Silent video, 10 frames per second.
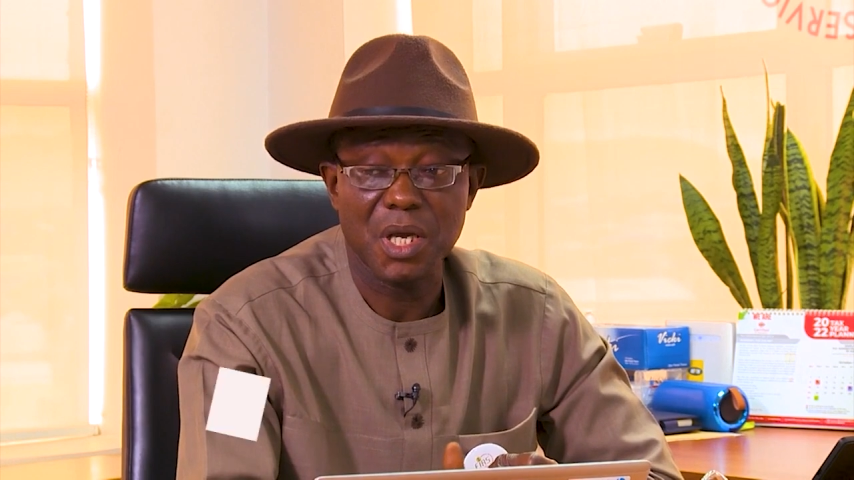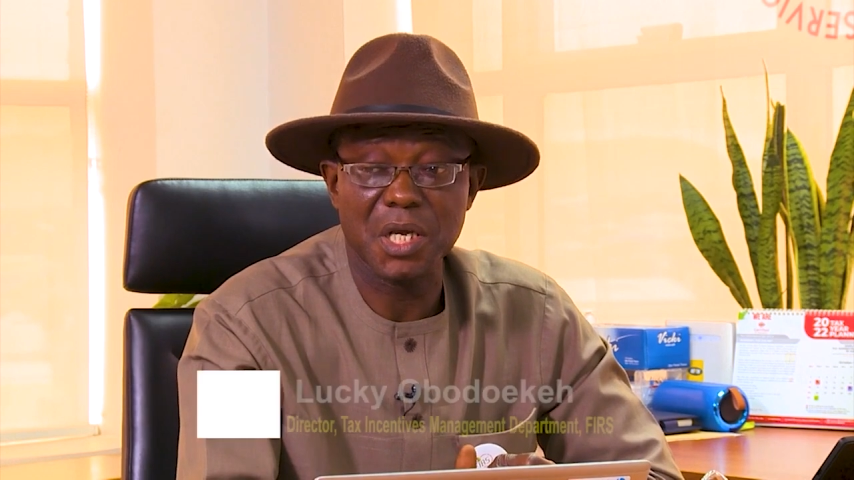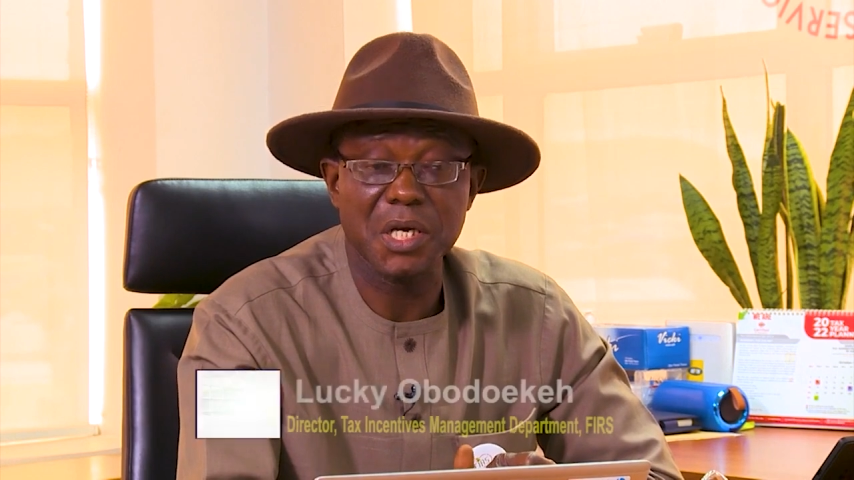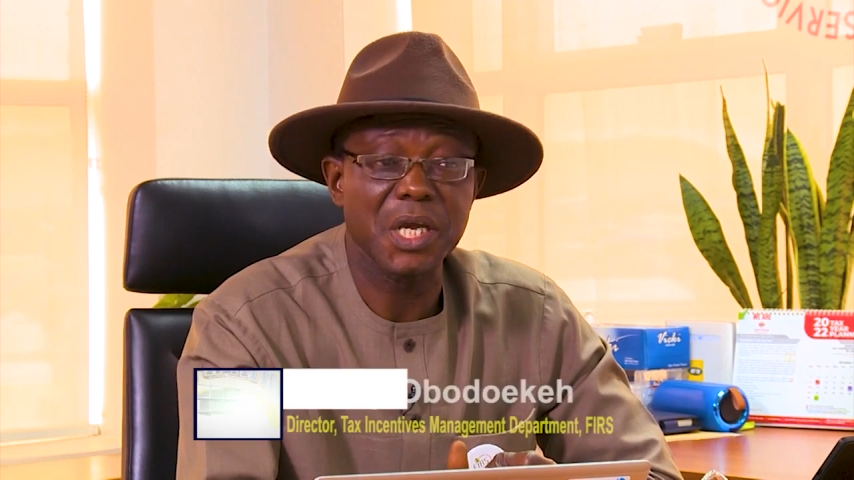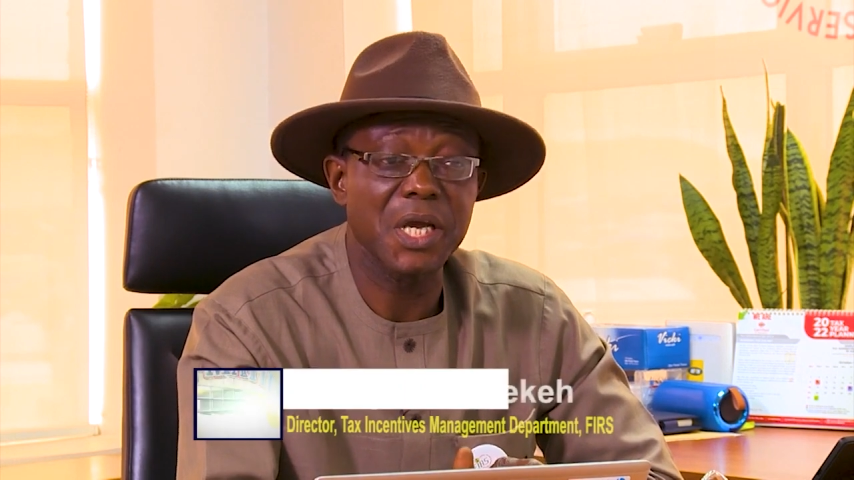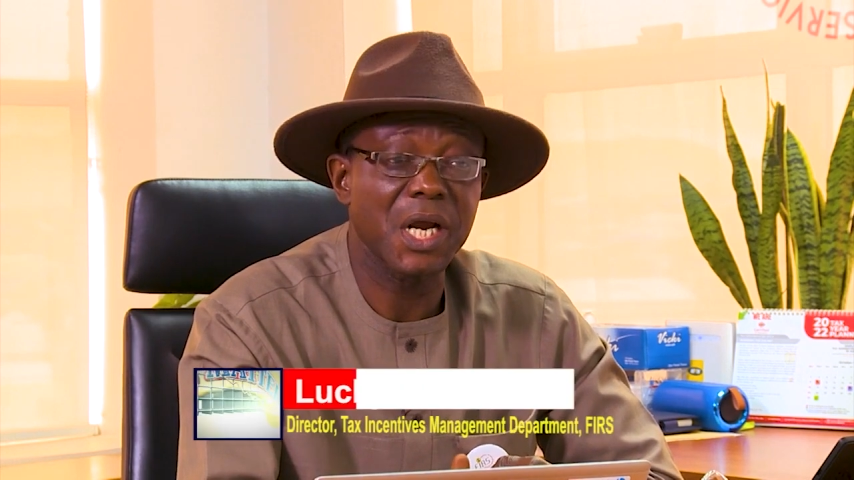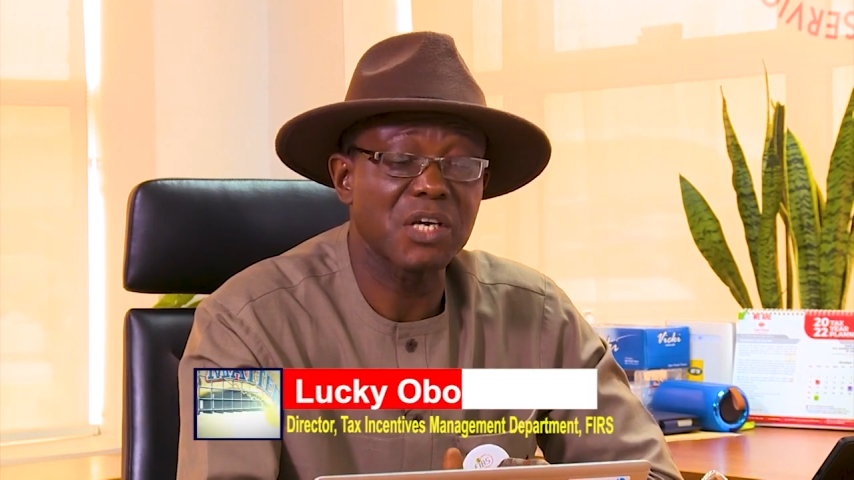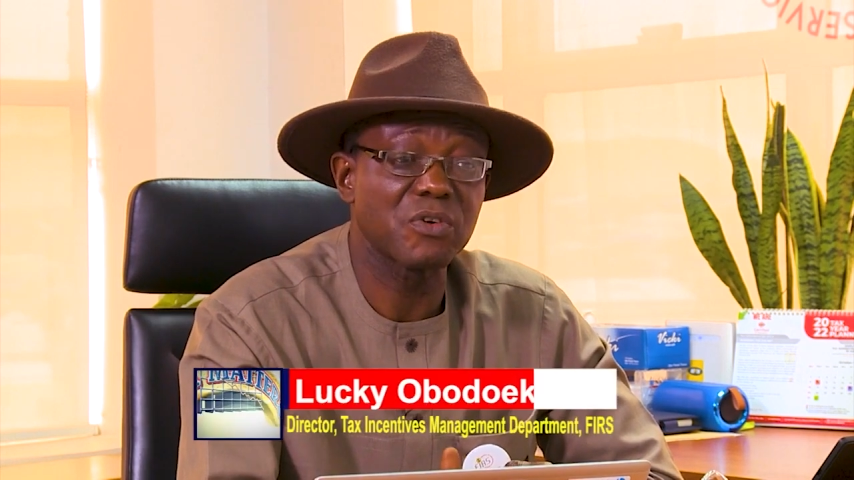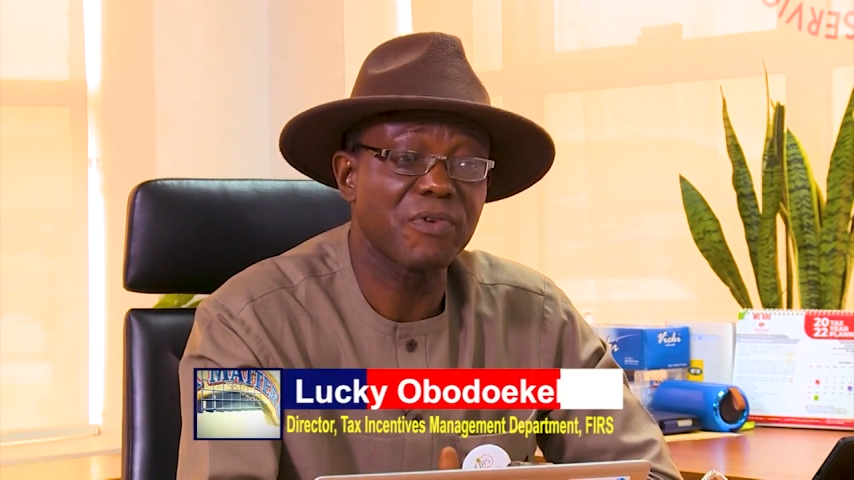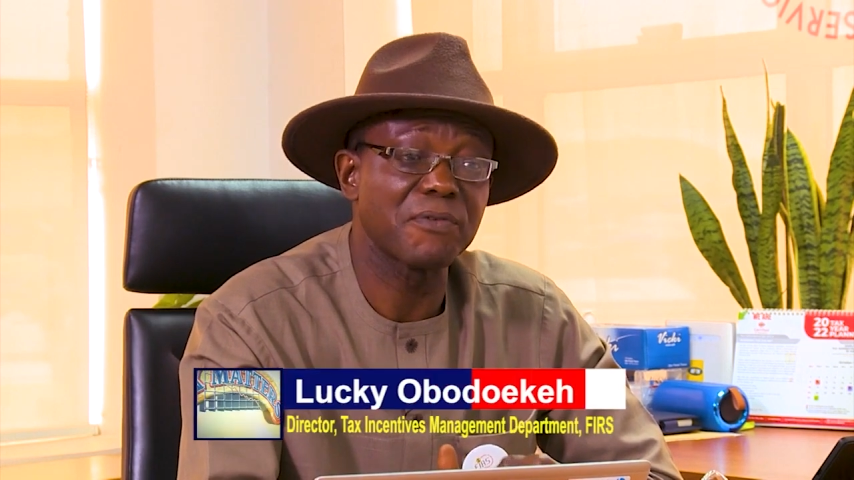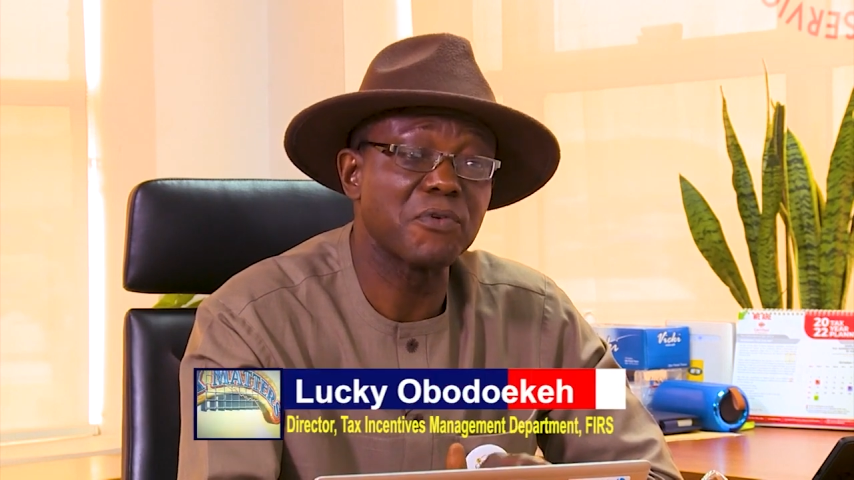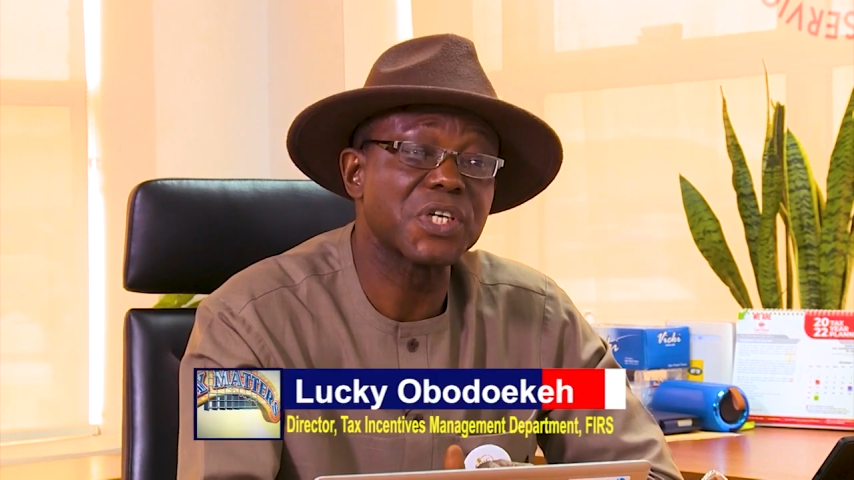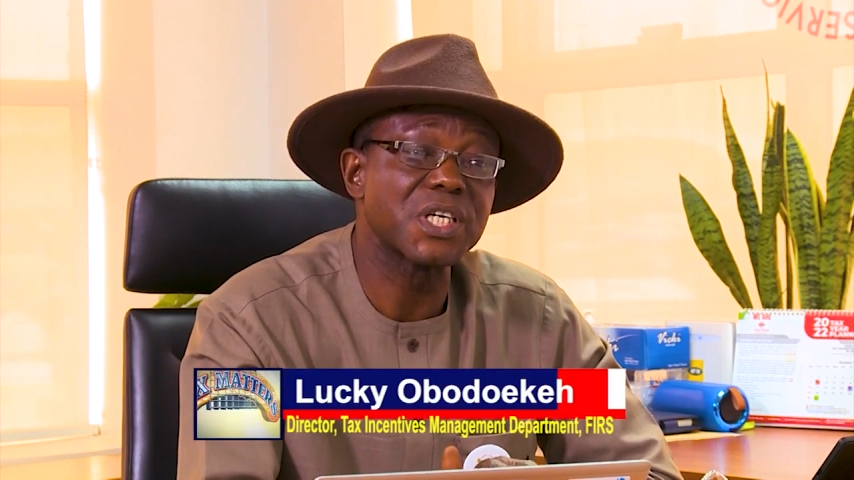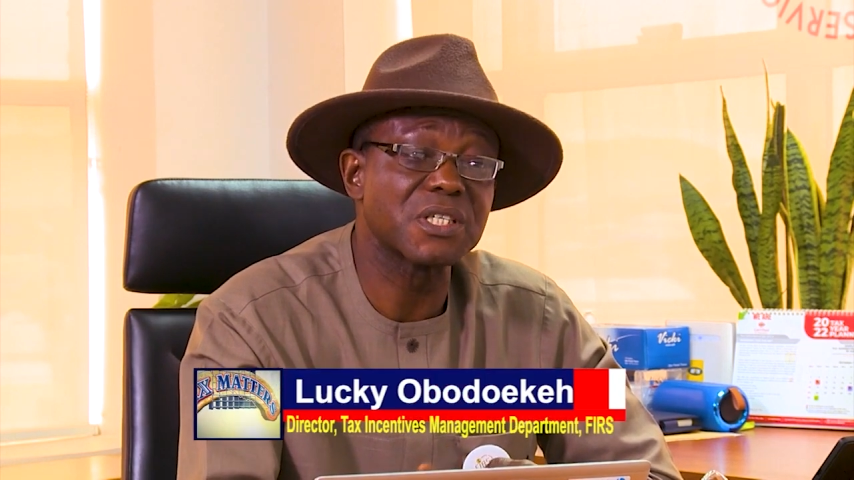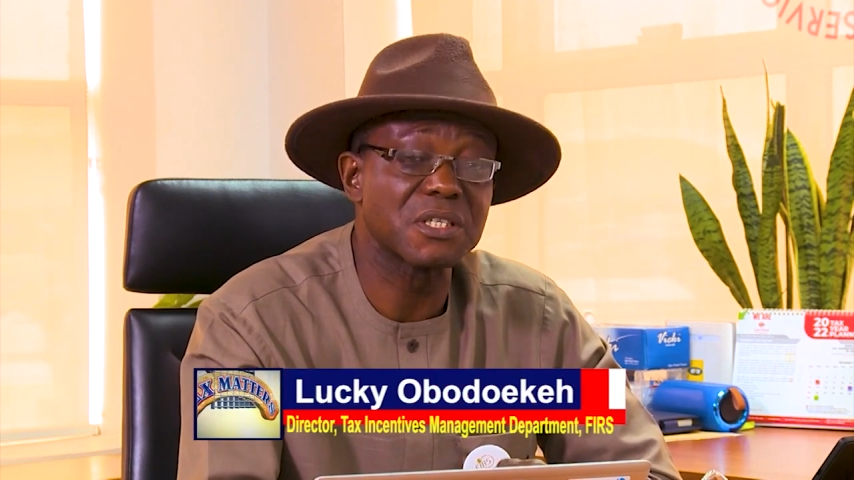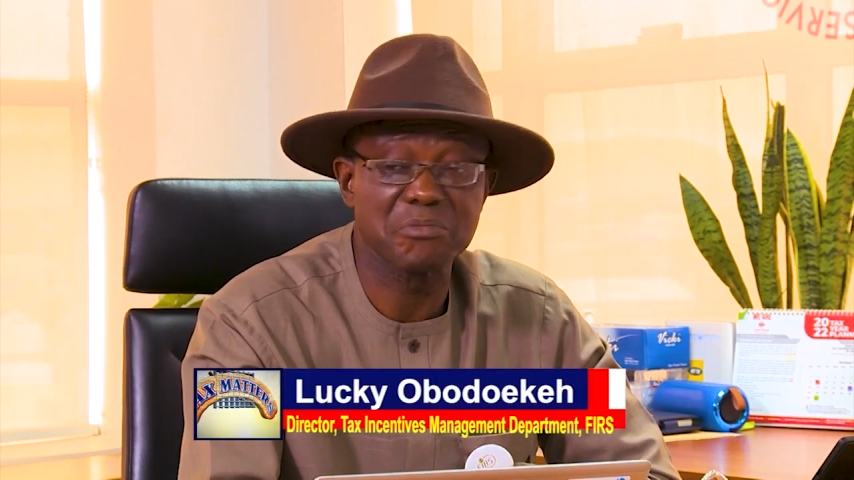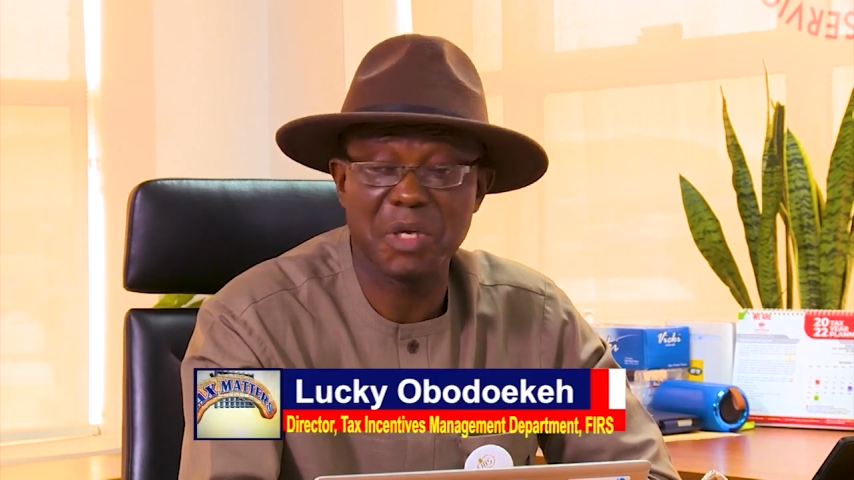in the areas of advocacy,